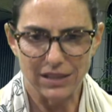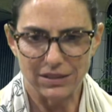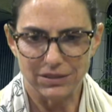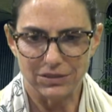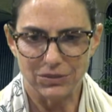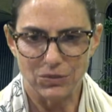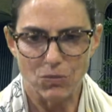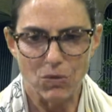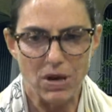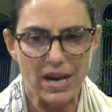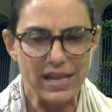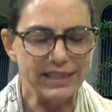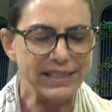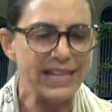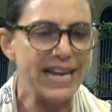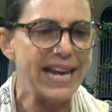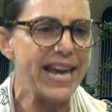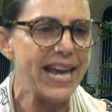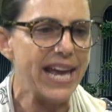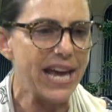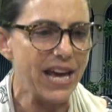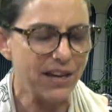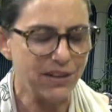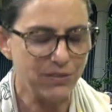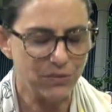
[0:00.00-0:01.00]

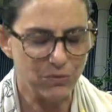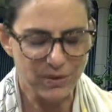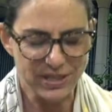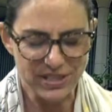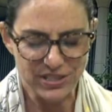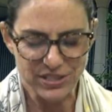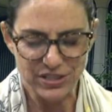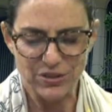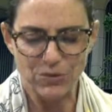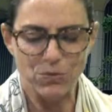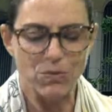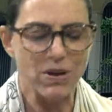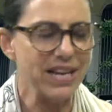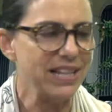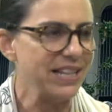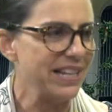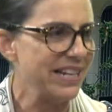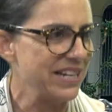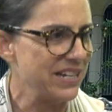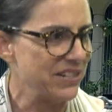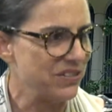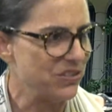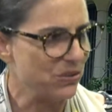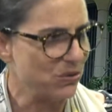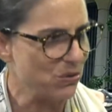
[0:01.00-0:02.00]
Wailea, went to the
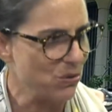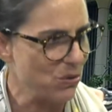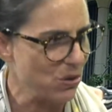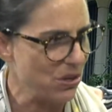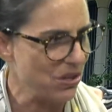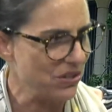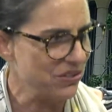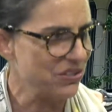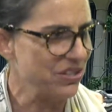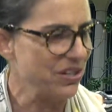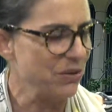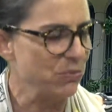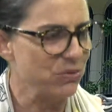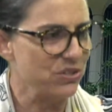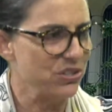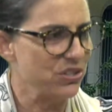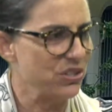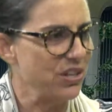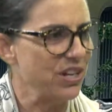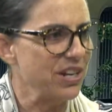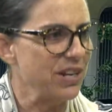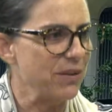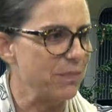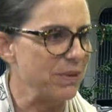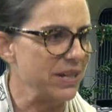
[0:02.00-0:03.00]
Wailea schools. It was
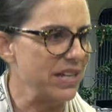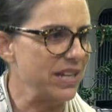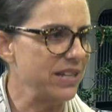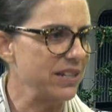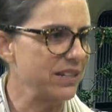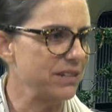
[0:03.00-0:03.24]
going to be.